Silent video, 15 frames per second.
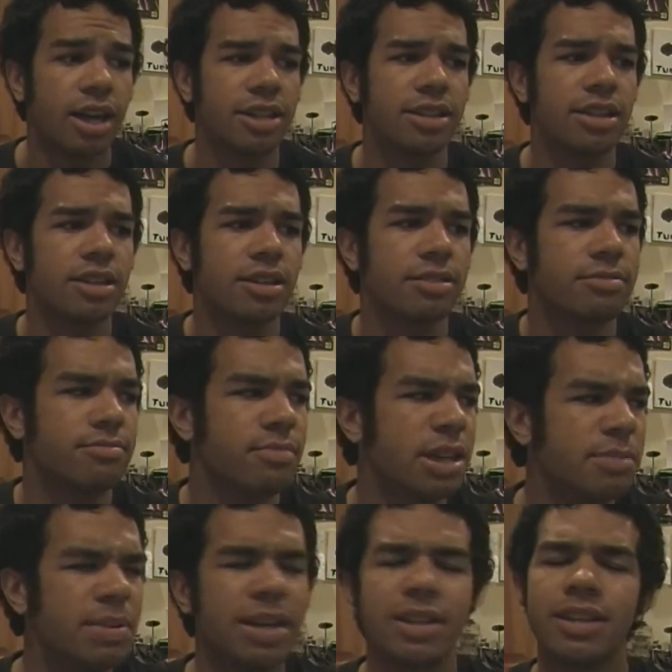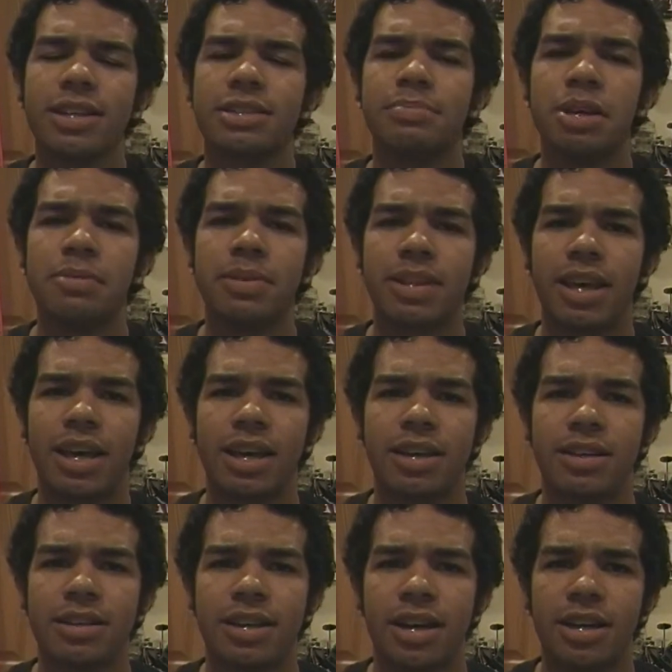I think maybe I think it's maybe
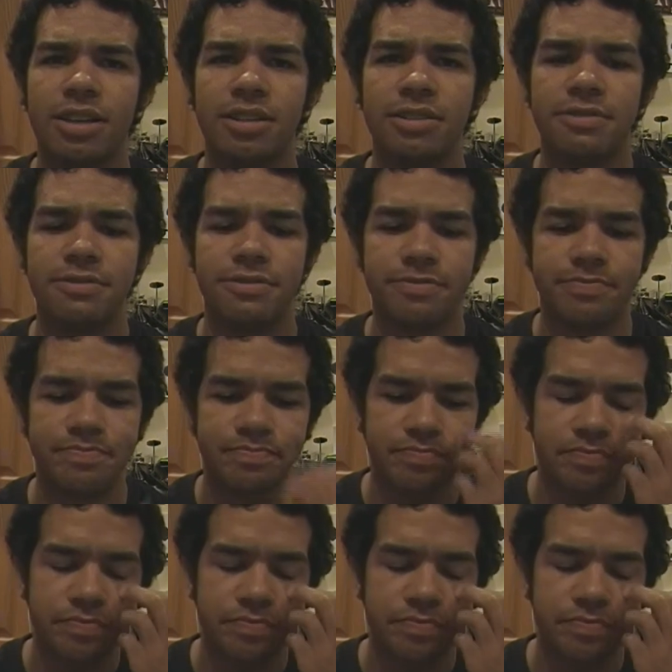that kind of